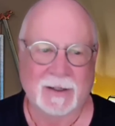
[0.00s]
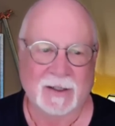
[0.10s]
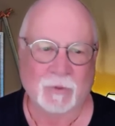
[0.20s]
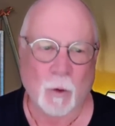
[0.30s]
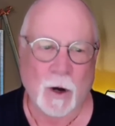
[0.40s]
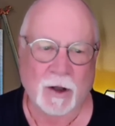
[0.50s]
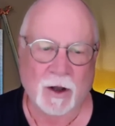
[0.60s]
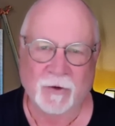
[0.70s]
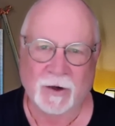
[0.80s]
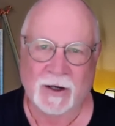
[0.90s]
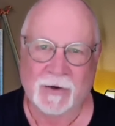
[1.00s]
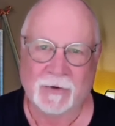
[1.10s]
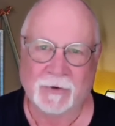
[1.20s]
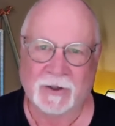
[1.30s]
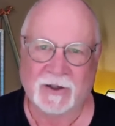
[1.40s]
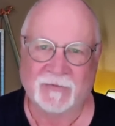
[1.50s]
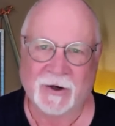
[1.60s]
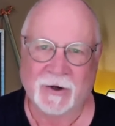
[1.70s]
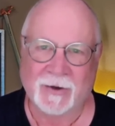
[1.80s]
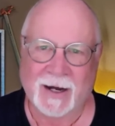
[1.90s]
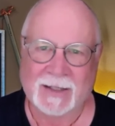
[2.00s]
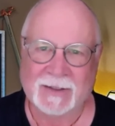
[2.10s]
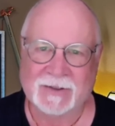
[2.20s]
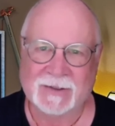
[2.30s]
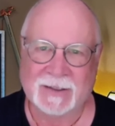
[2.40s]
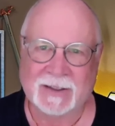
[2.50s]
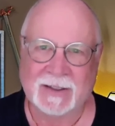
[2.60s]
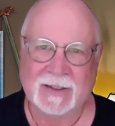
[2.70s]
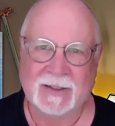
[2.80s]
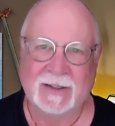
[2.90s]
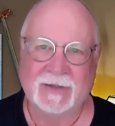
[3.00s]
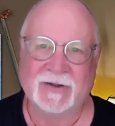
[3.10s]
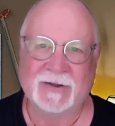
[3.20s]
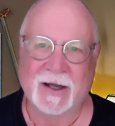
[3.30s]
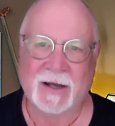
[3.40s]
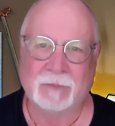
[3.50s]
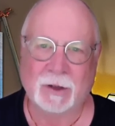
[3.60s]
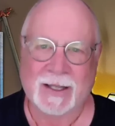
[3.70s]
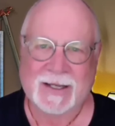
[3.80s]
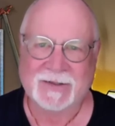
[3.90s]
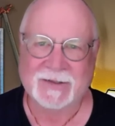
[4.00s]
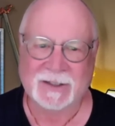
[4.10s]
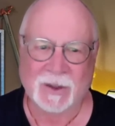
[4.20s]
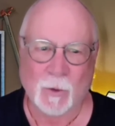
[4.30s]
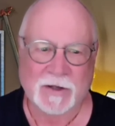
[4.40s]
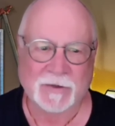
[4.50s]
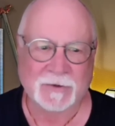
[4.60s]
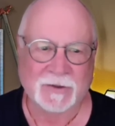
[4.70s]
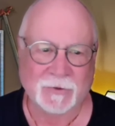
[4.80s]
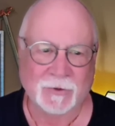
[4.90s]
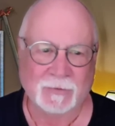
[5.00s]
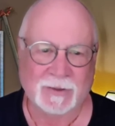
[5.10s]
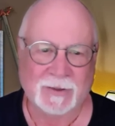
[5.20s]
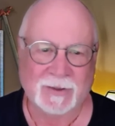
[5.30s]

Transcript: It's well over 100 degrees Fahrenheit in the tent, the sun blazing in the western Coombe.